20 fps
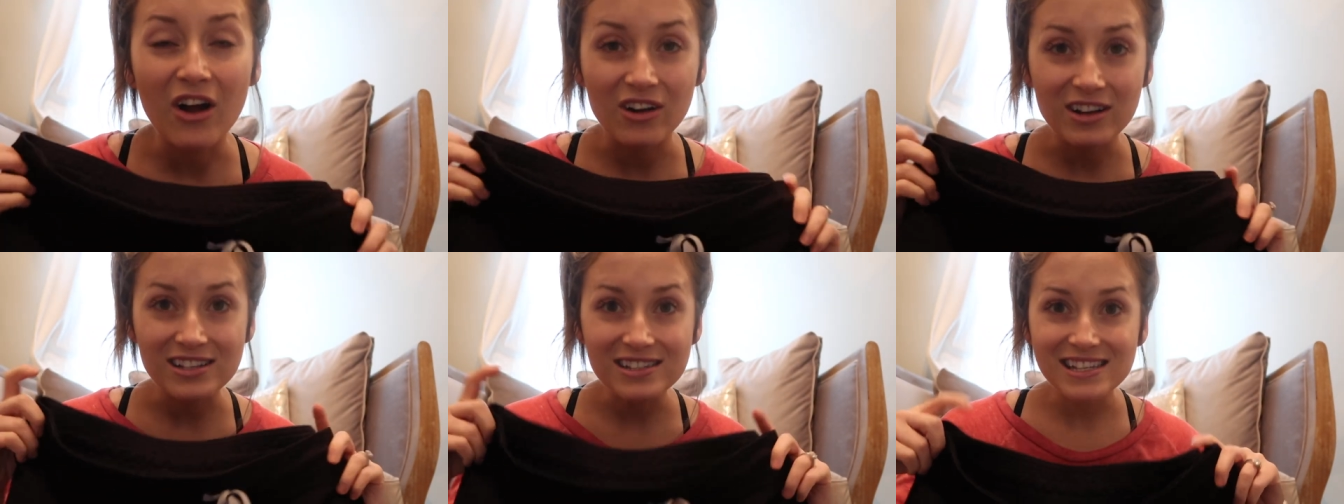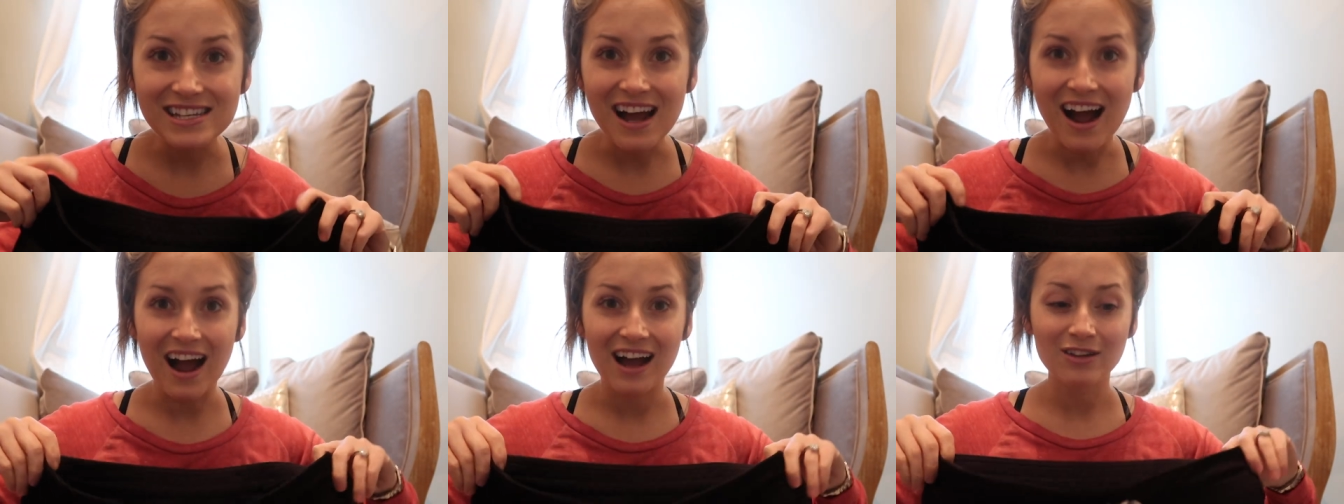
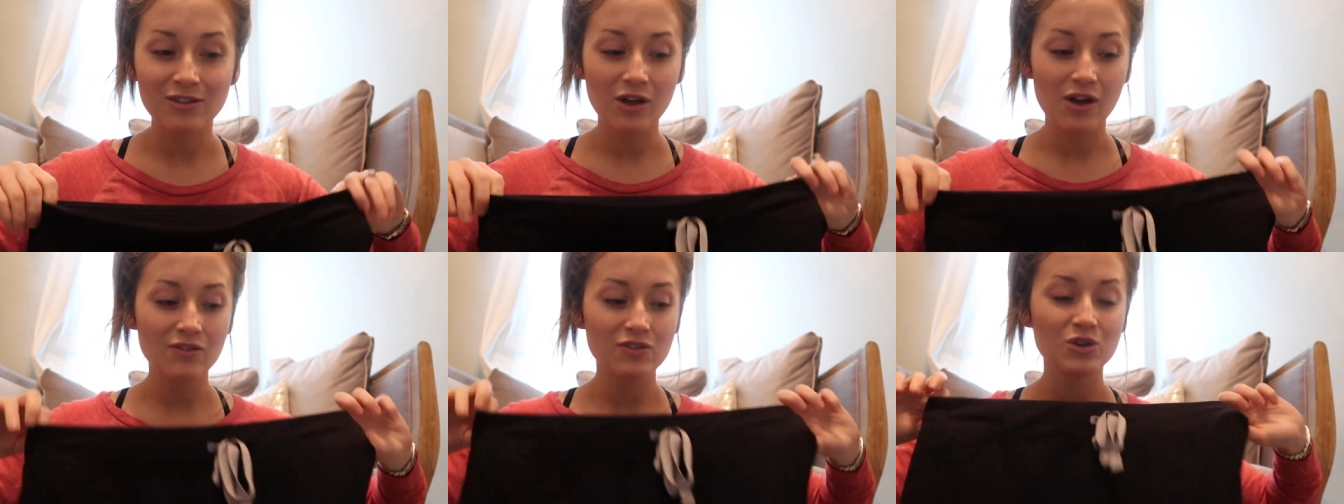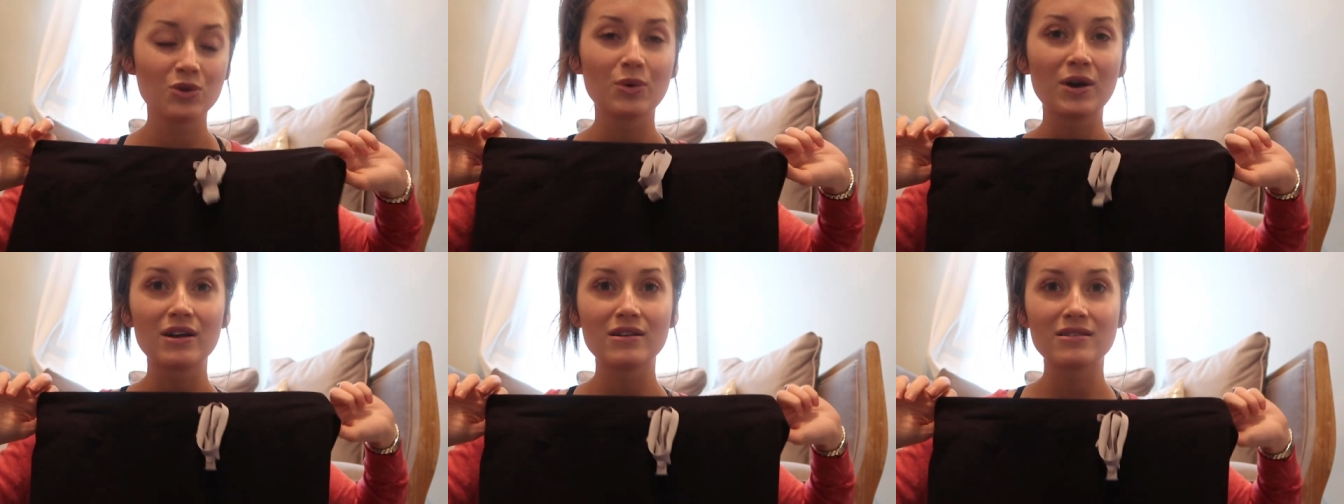Honestly, I love
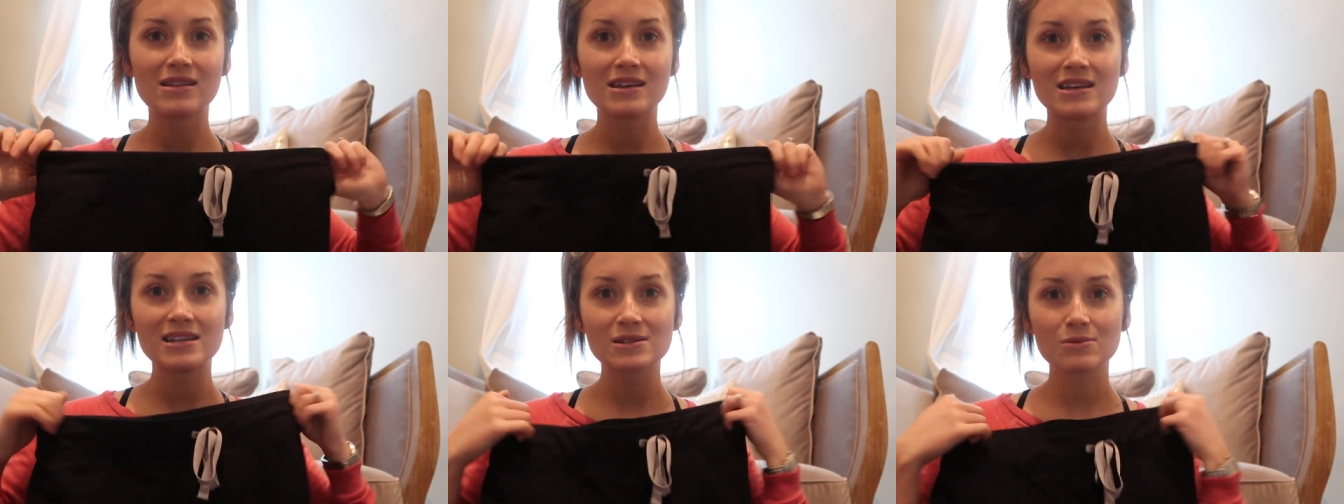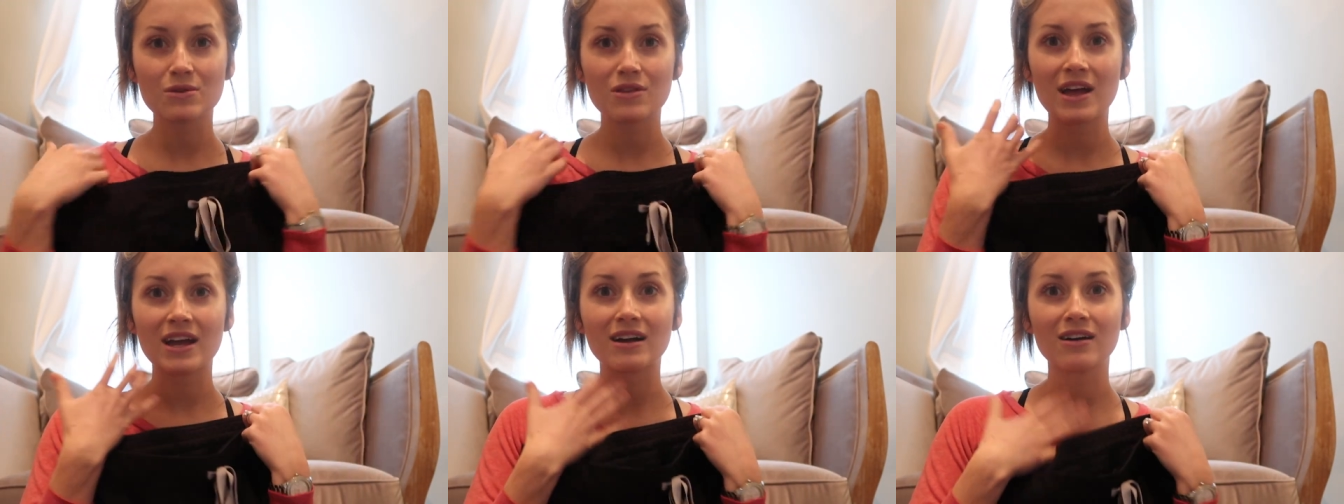to wear this
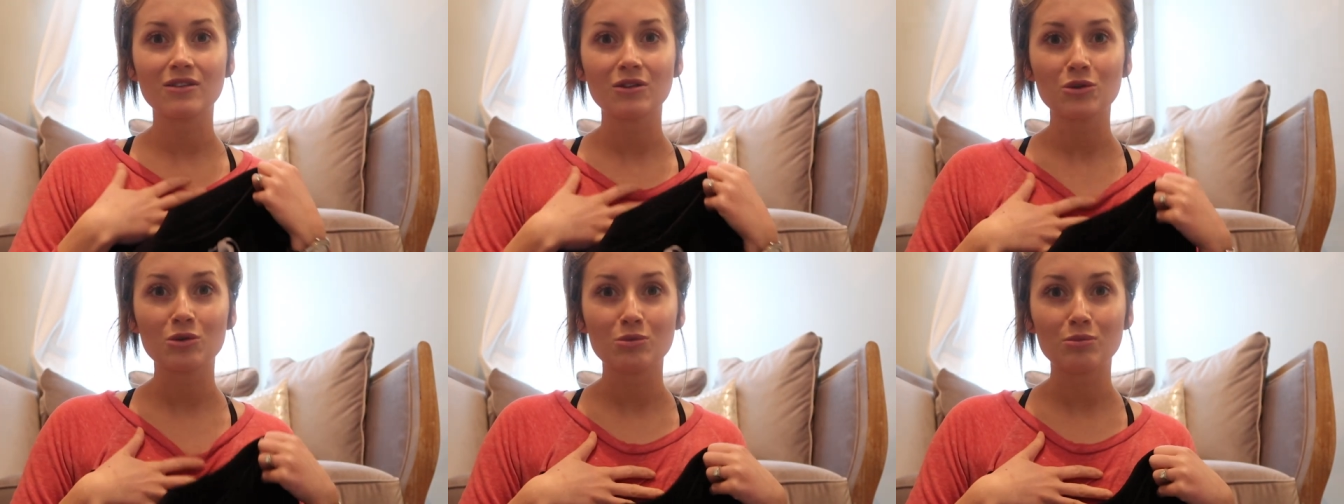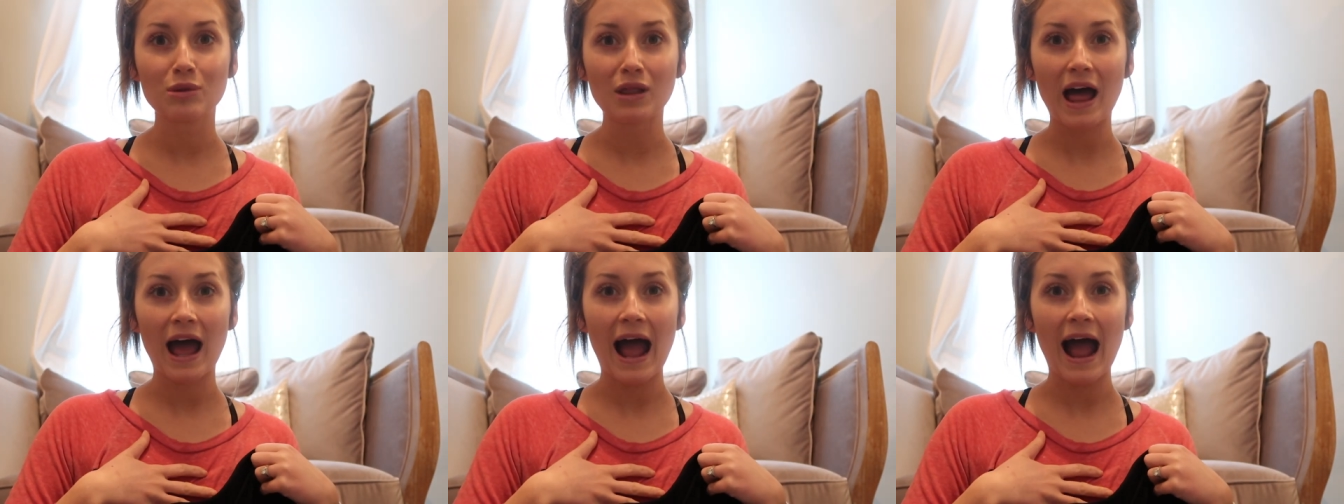with like a little
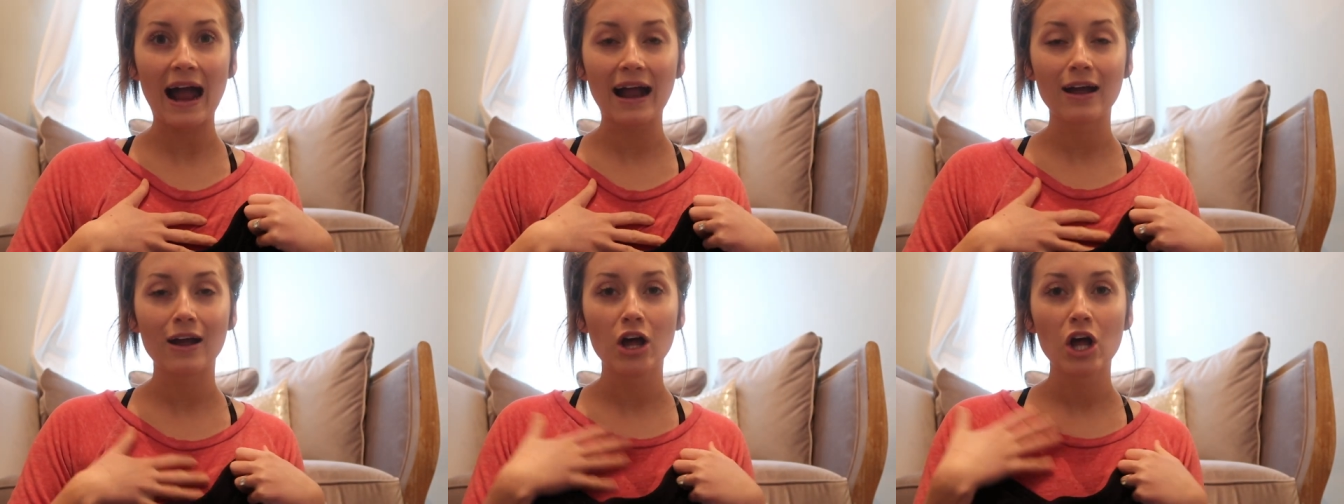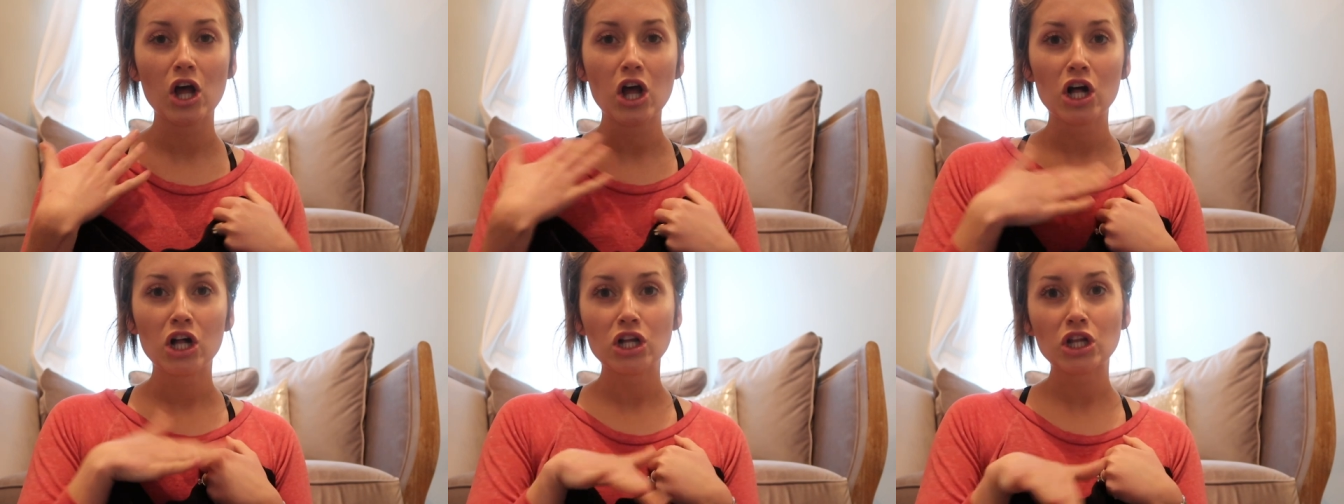black
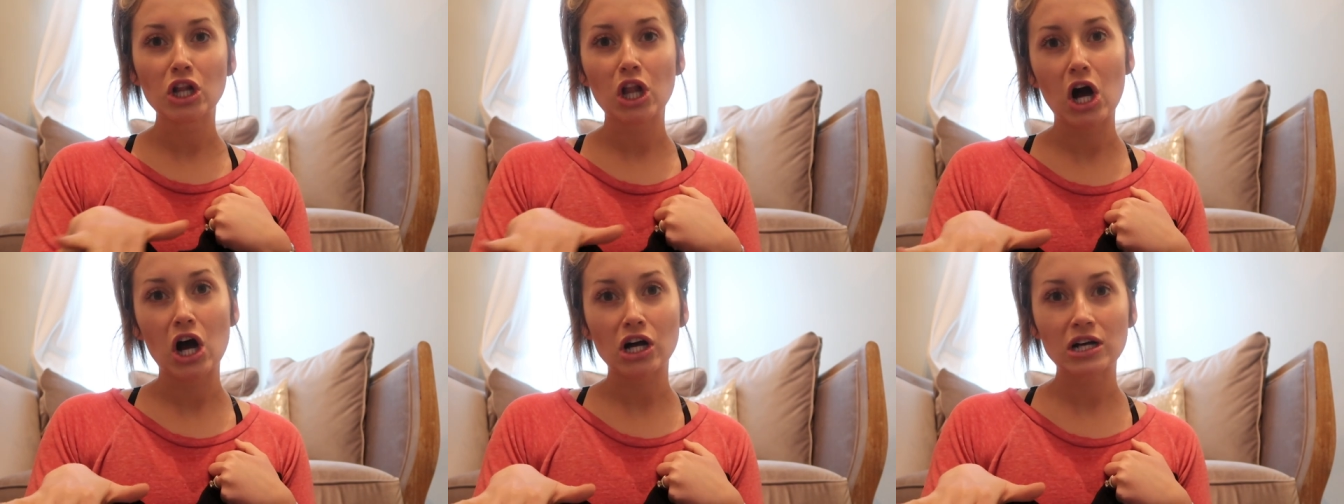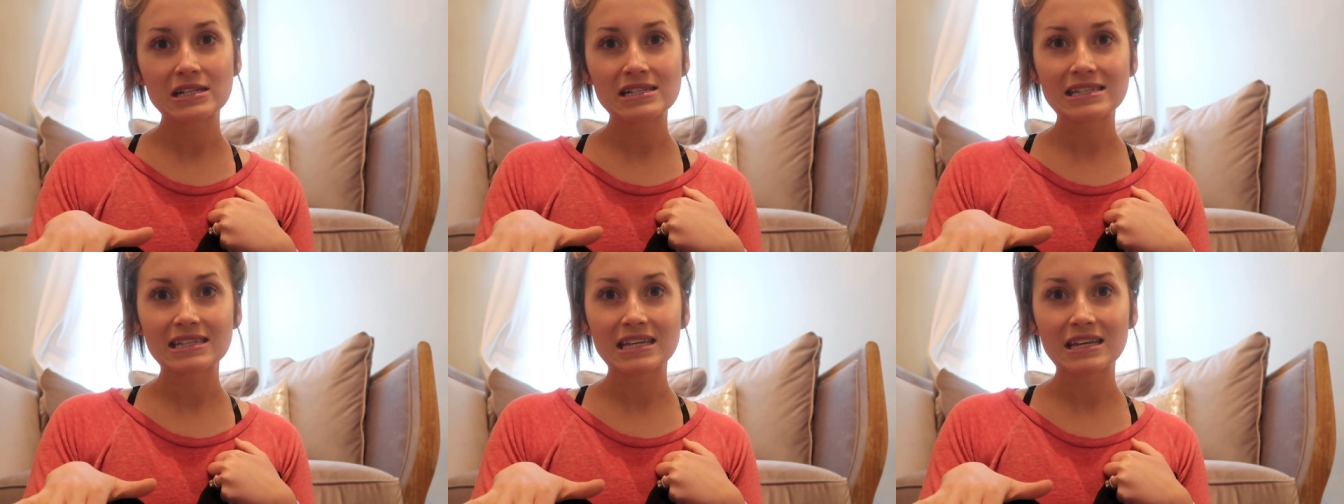
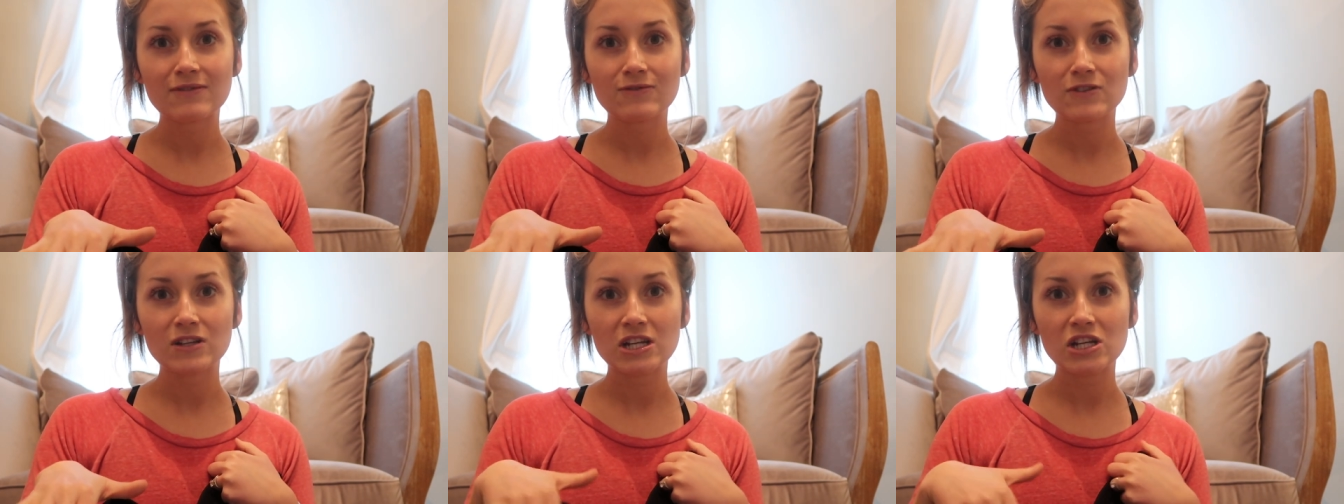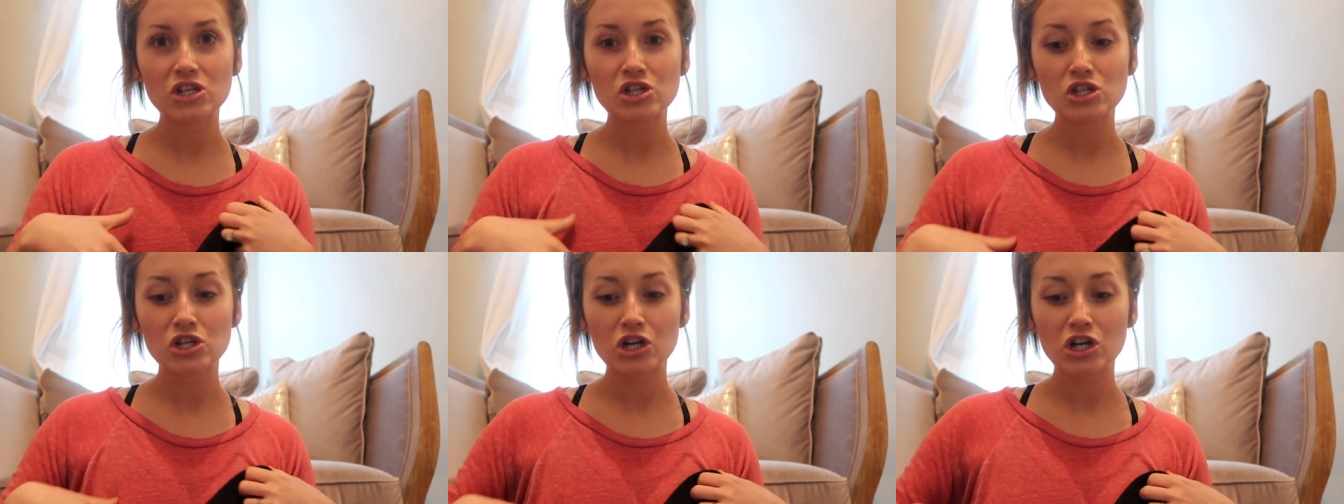long sleeve
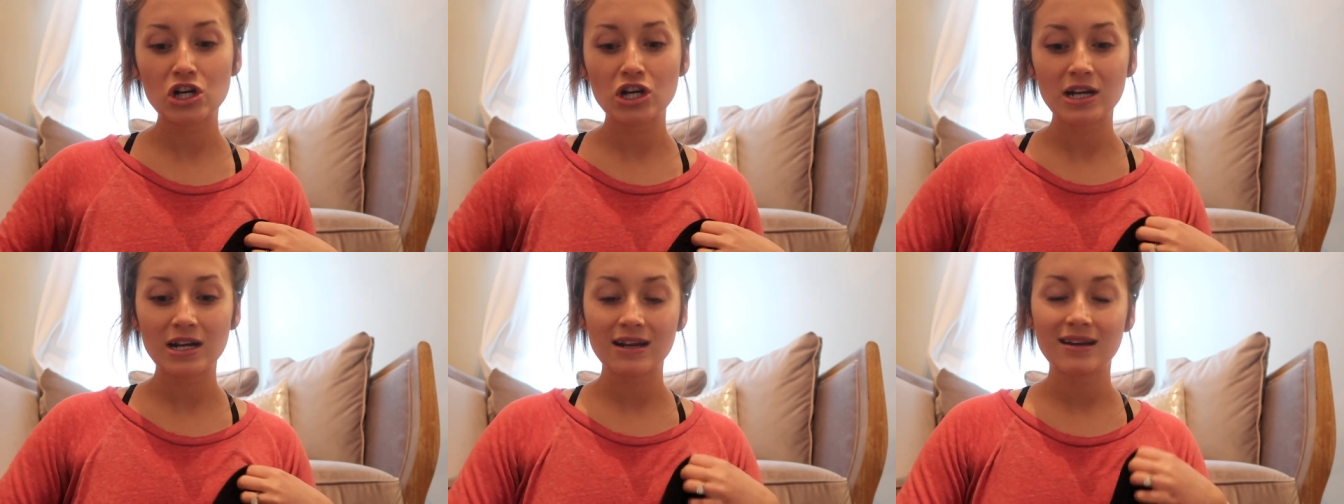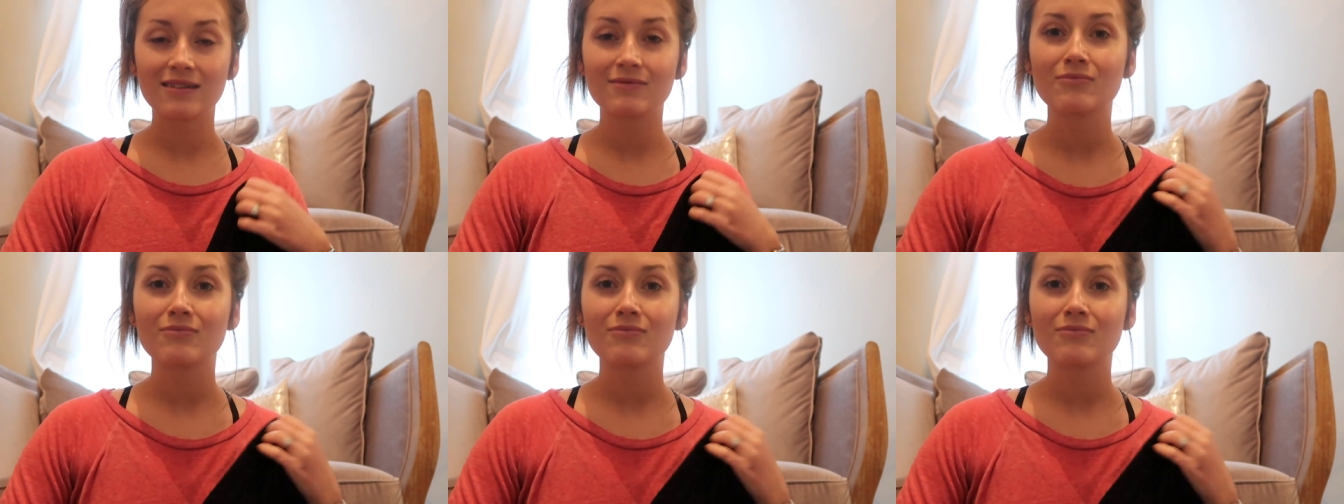t-shirt.